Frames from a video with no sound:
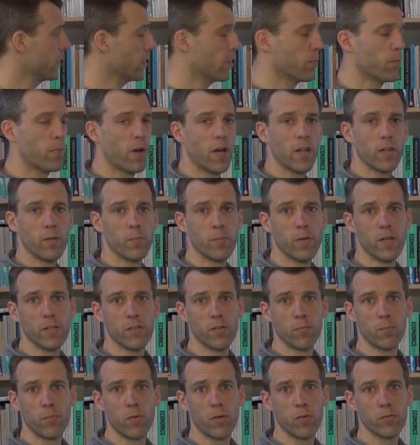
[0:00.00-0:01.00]
in a
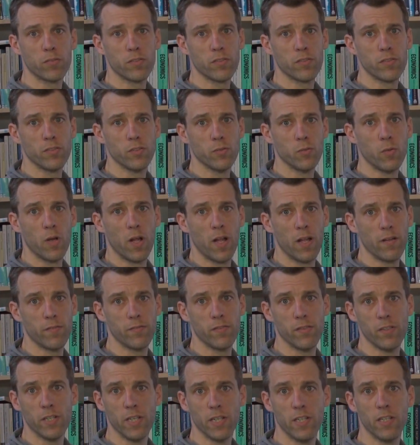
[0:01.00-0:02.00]
path-dependent process, you will
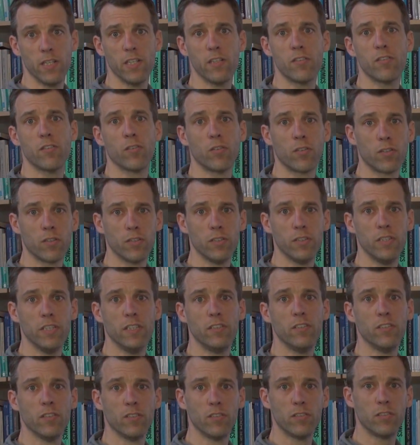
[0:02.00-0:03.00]
have the initial
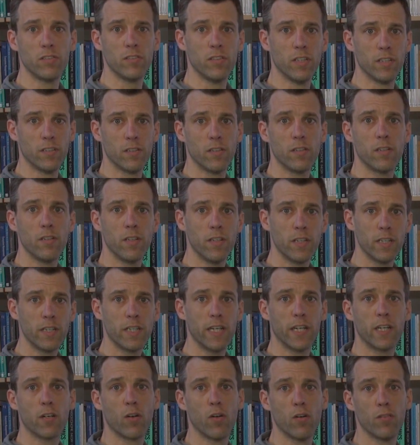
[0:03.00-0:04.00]
conditions that
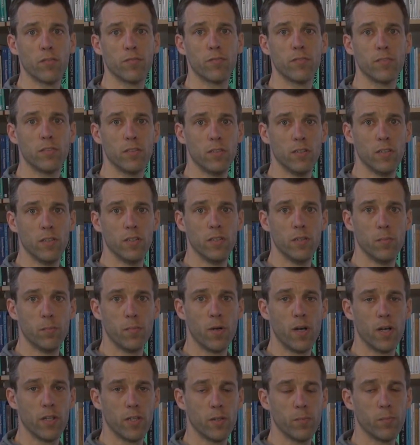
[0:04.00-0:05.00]
kick off a
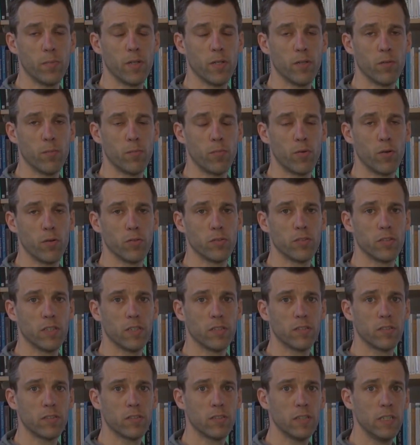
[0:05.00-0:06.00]
path-dependent
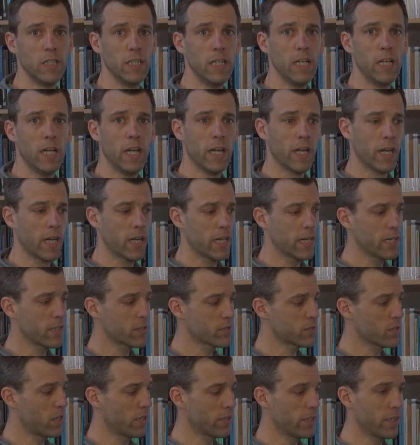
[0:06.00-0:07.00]
process. And
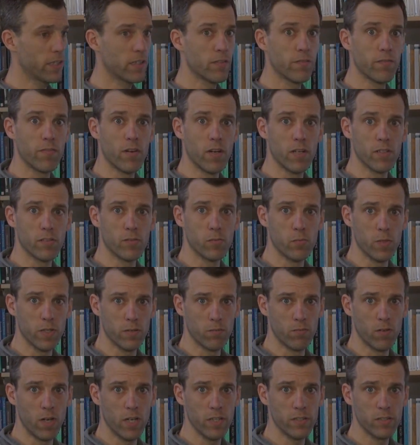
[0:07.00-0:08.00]
Geertz identifies
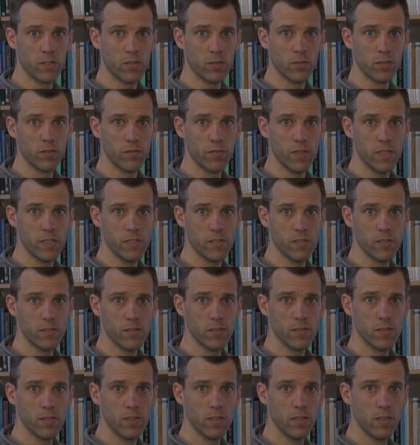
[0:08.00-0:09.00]
wet rice
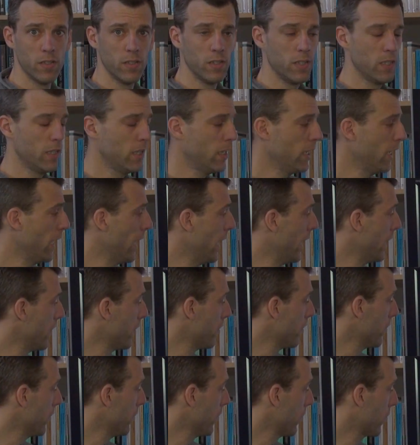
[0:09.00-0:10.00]
cultivation
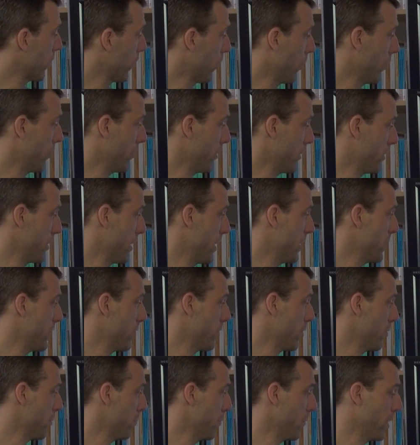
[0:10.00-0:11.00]
and
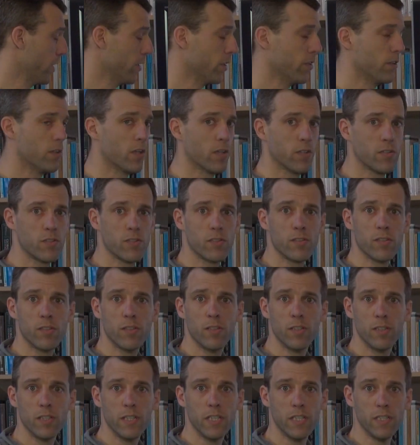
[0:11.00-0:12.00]
colonization by the Dutch
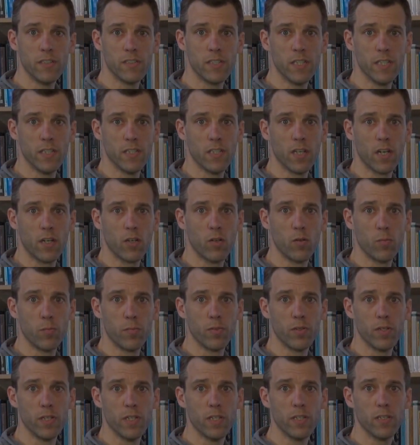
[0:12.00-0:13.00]
East India
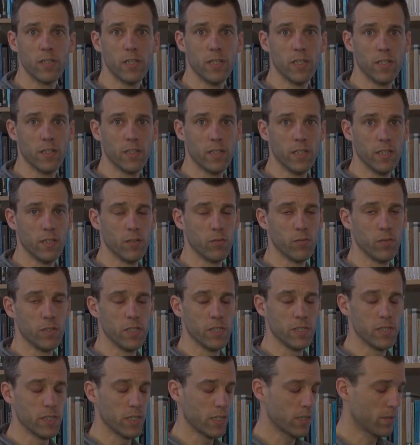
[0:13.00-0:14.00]
Company in
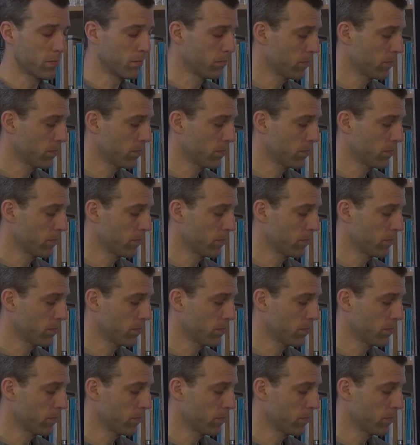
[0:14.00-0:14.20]
Indonesia.